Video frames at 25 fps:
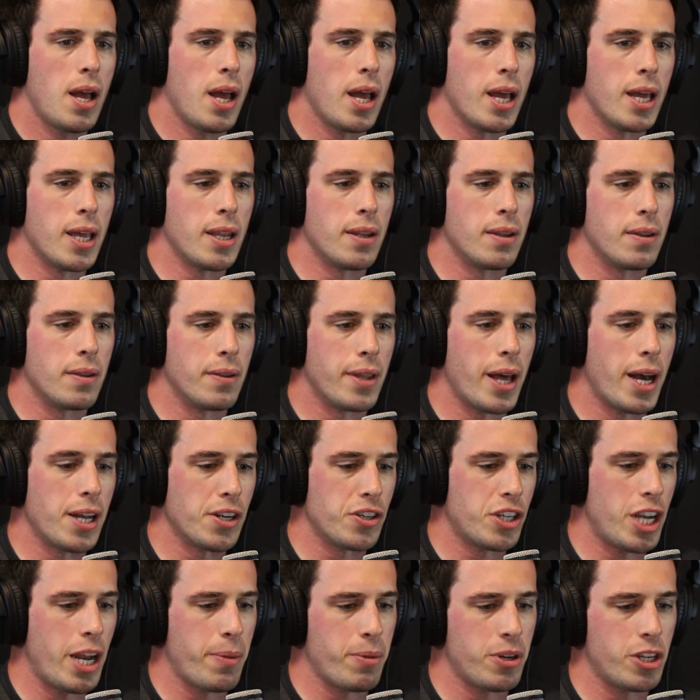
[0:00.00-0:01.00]
And that
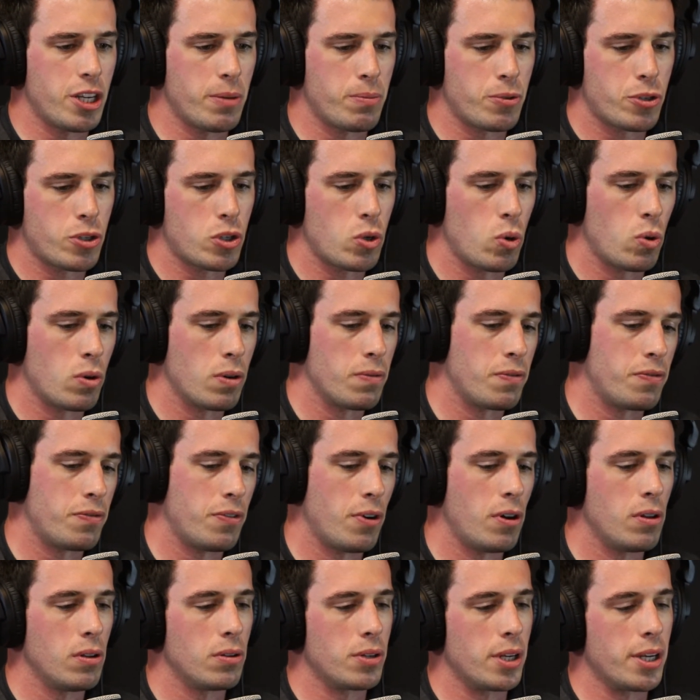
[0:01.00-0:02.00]
championship sort of
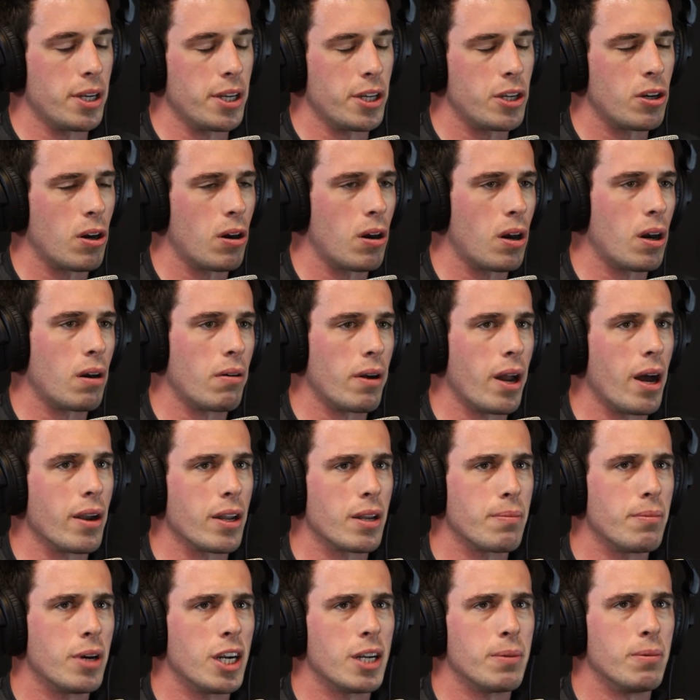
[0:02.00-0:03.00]
followed IndyCar around.
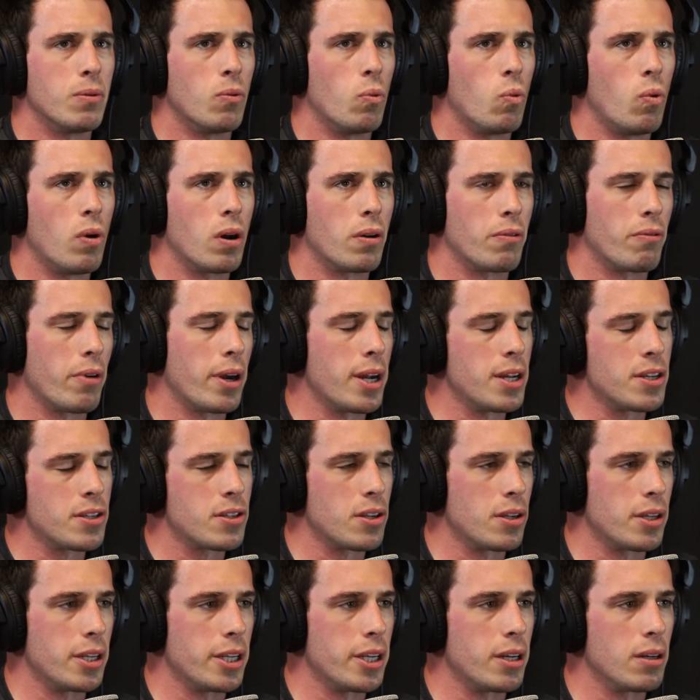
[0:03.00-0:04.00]
It might have been one race
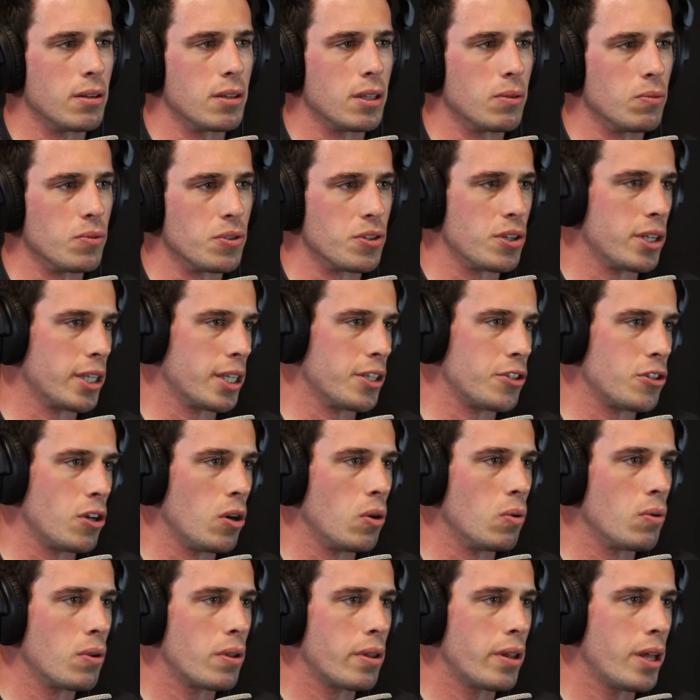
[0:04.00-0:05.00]
a year that was like its
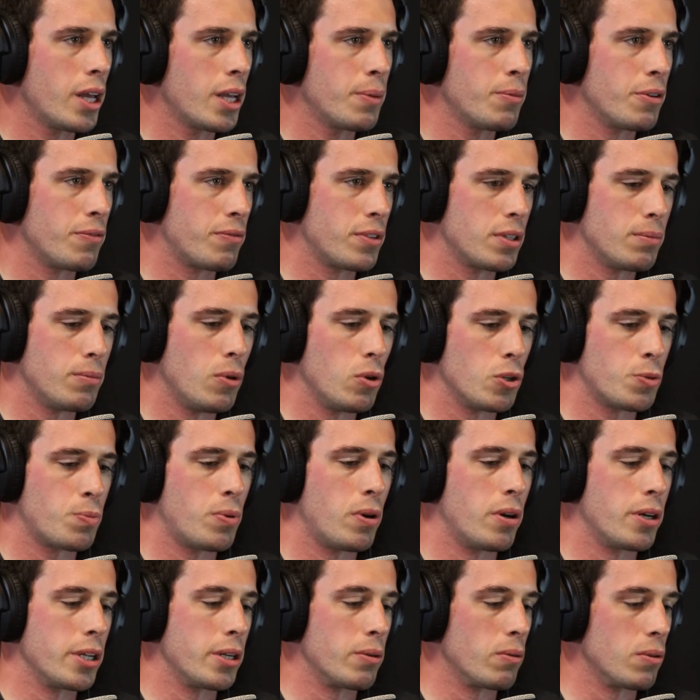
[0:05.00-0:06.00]
own thing, but for the most
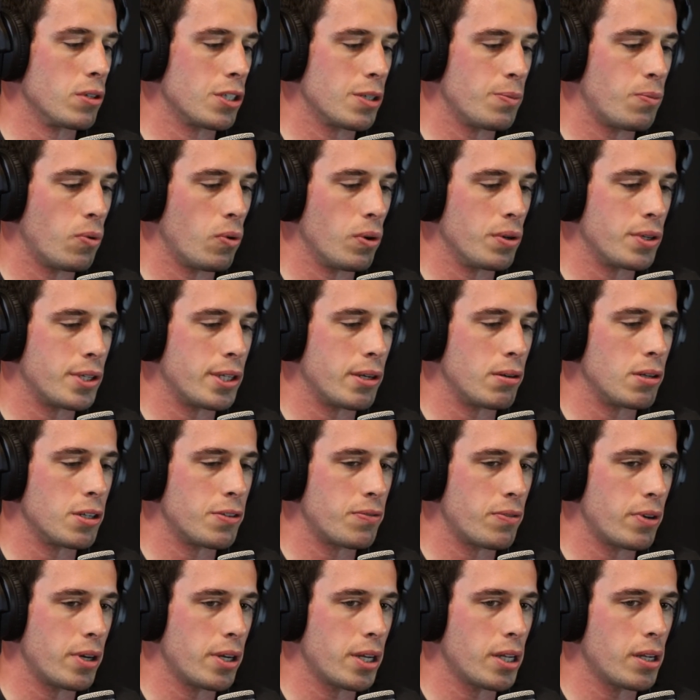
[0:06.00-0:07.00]
part, you were a support series
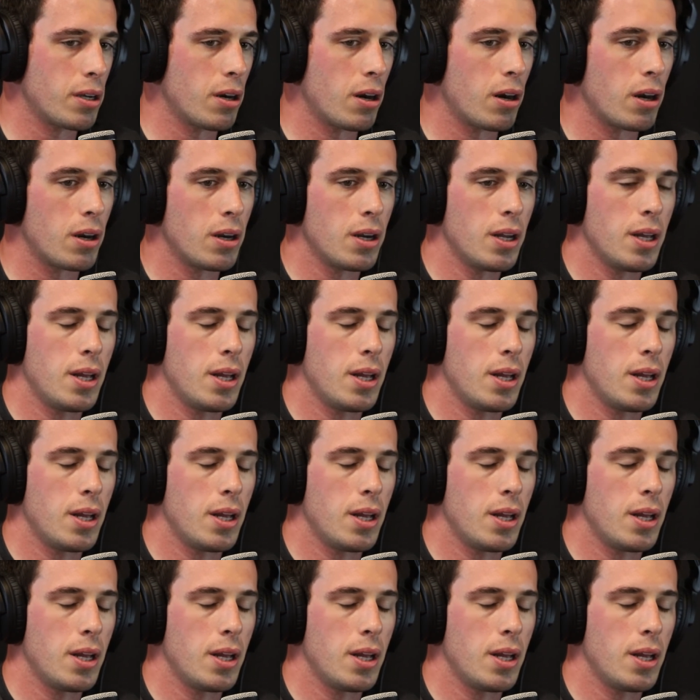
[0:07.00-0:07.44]
for IndyCar.